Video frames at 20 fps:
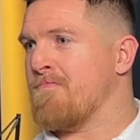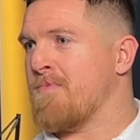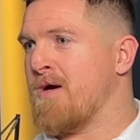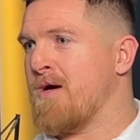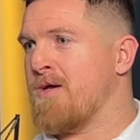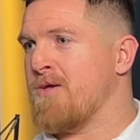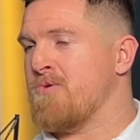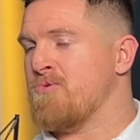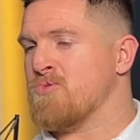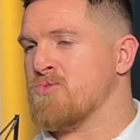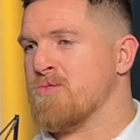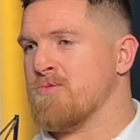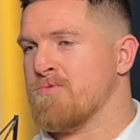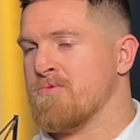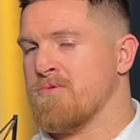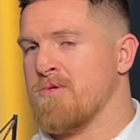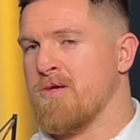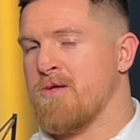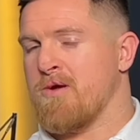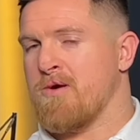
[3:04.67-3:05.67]
I used,
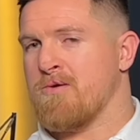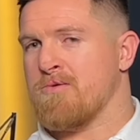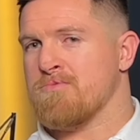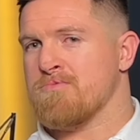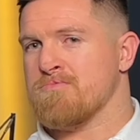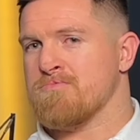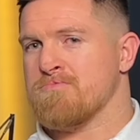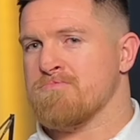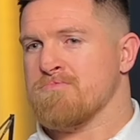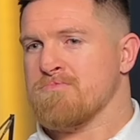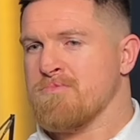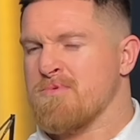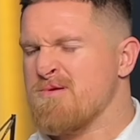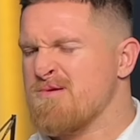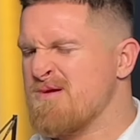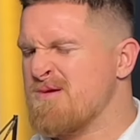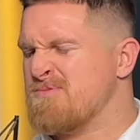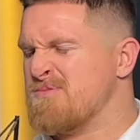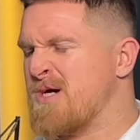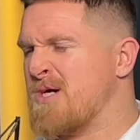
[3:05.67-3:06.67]

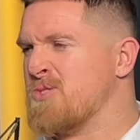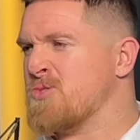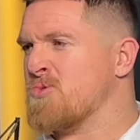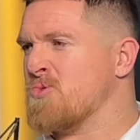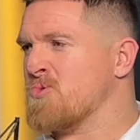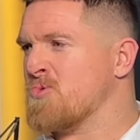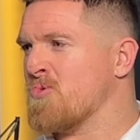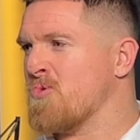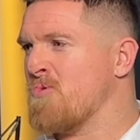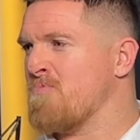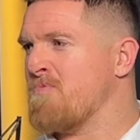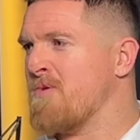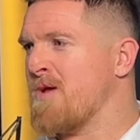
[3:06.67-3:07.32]
investors group,